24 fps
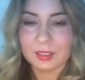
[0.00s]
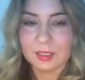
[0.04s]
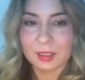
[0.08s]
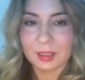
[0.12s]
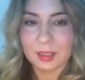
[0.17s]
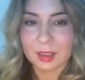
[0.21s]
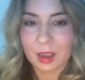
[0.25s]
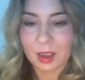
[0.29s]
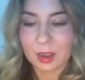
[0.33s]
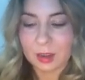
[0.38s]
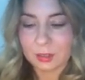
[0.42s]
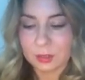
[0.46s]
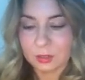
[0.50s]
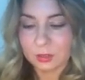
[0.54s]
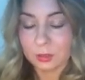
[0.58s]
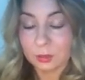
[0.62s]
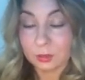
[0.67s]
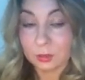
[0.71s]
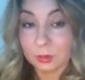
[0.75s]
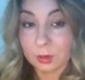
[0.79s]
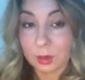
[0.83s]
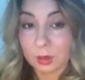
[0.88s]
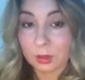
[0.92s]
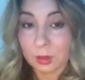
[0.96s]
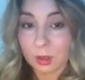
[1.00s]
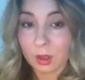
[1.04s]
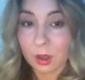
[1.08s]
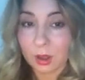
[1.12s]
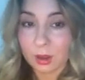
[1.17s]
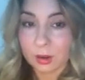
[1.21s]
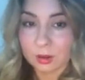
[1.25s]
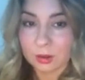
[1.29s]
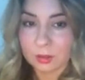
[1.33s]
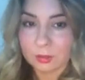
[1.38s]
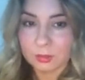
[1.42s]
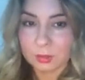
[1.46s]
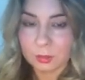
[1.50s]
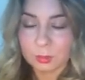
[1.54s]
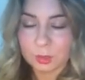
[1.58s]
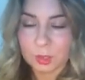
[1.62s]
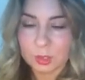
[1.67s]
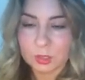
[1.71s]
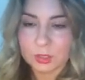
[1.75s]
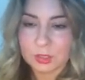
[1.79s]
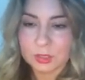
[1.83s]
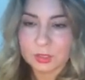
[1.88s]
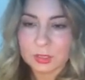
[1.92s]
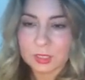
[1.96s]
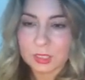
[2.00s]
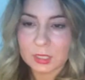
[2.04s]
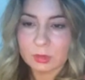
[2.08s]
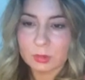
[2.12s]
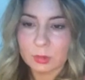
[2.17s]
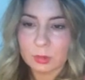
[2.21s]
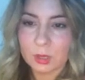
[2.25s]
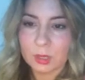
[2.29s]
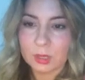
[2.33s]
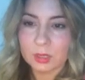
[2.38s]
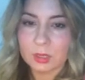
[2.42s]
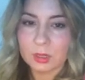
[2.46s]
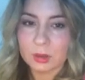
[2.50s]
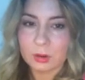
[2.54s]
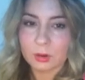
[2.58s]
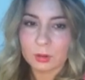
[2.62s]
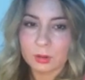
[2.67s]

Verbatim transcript: like I do a lot of emergency work